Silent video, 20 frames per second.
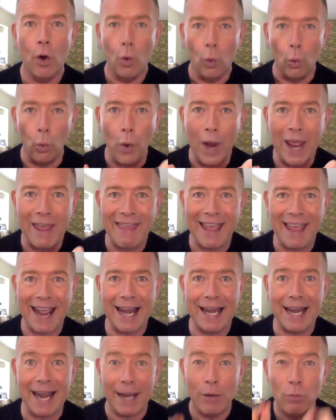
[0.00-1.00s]

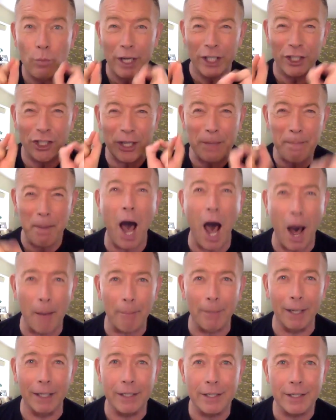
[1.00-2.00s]
within, in which
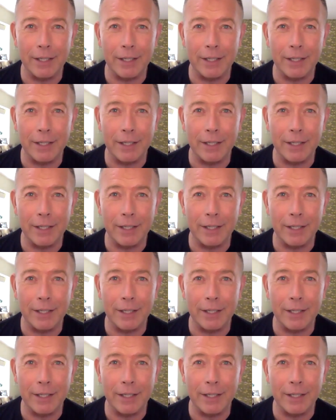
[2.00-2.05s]
department